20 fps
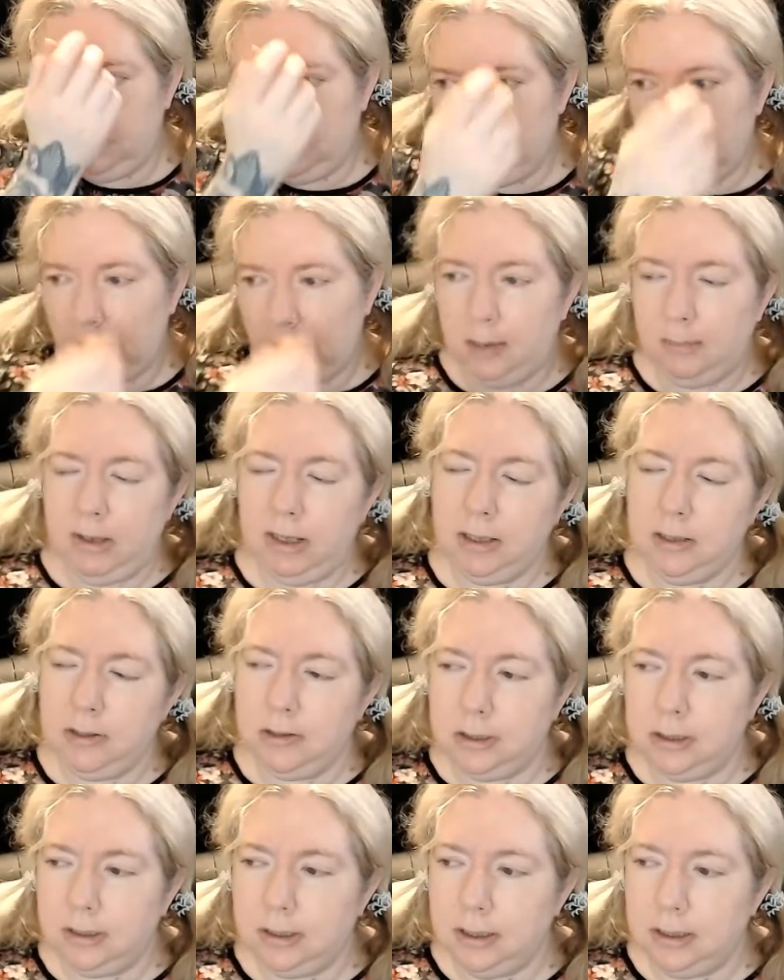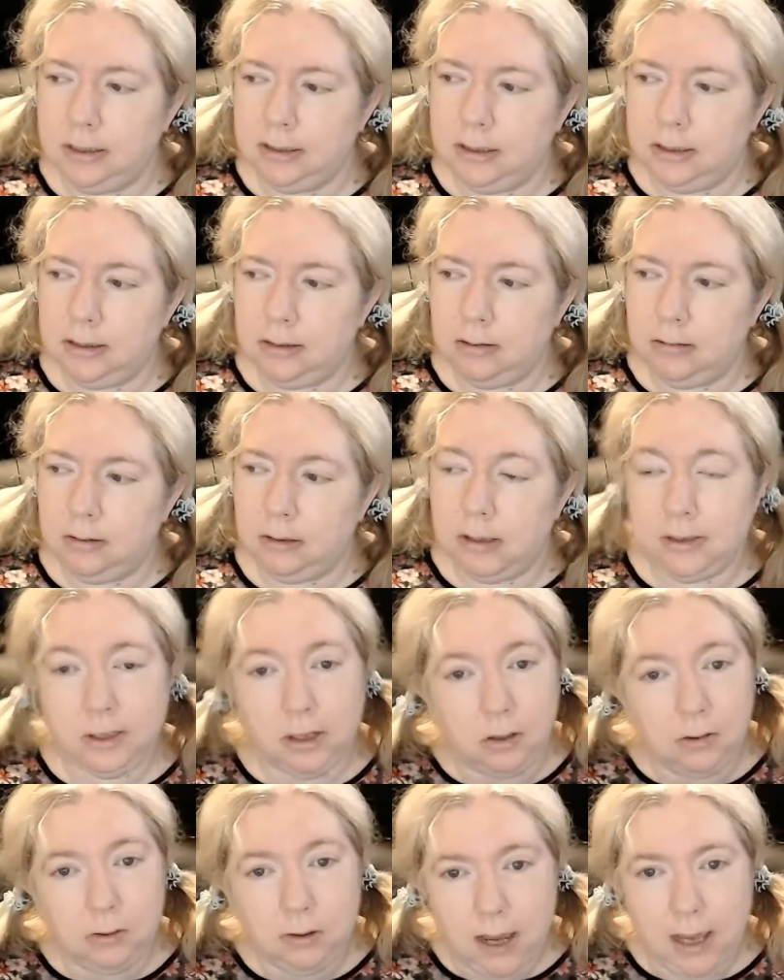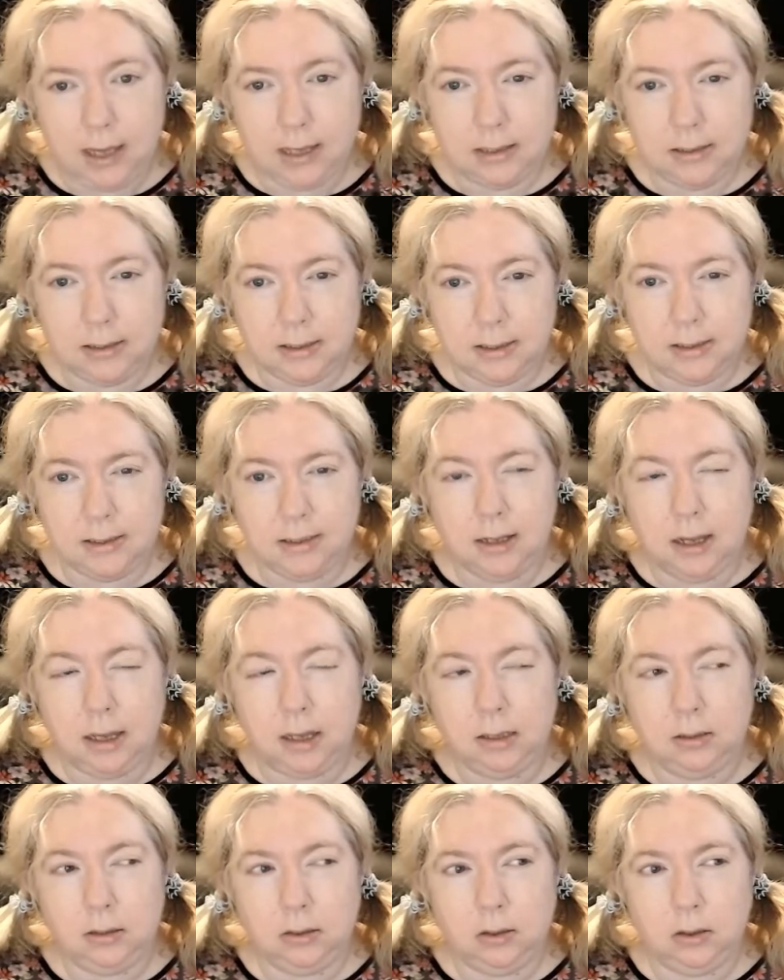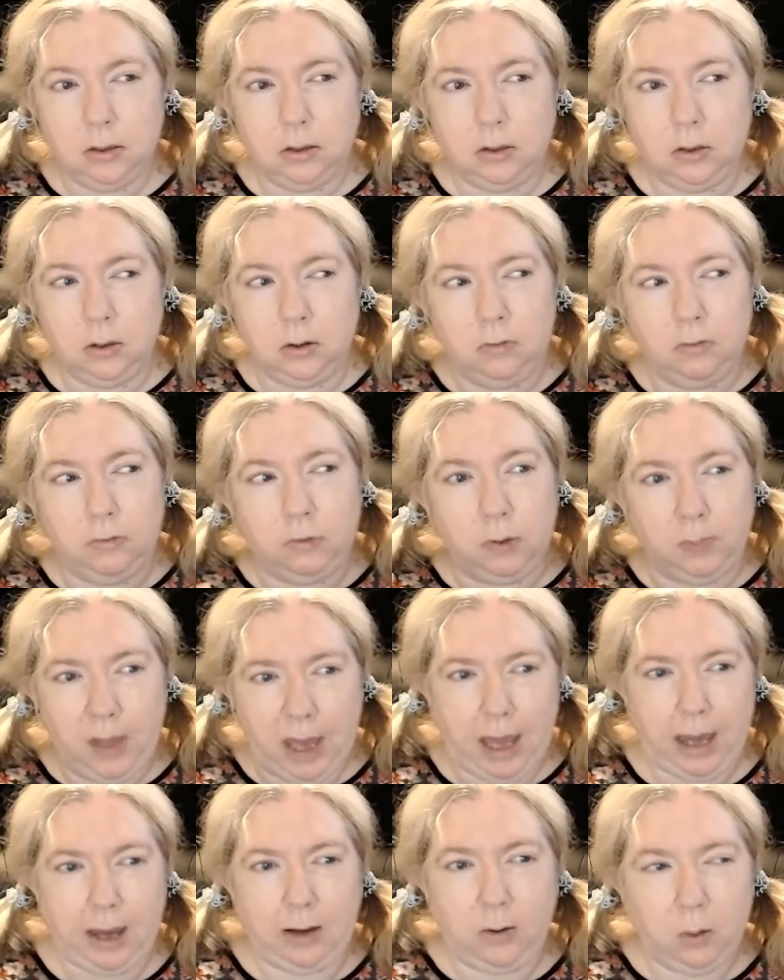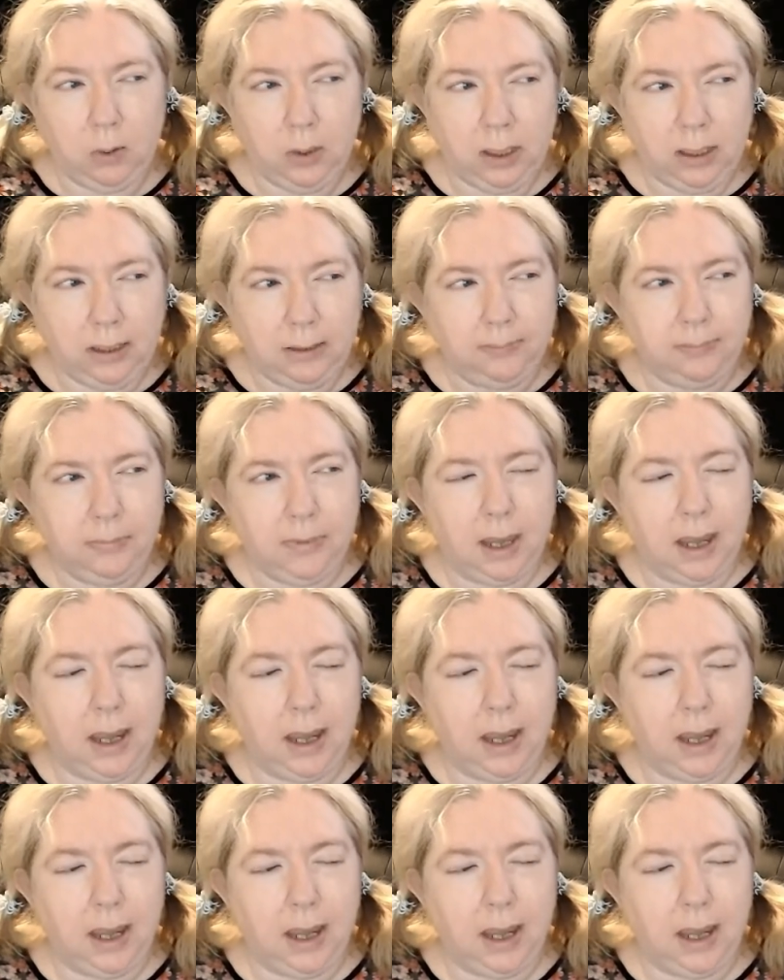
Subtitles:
I mean, it's alright. It's not overpowering.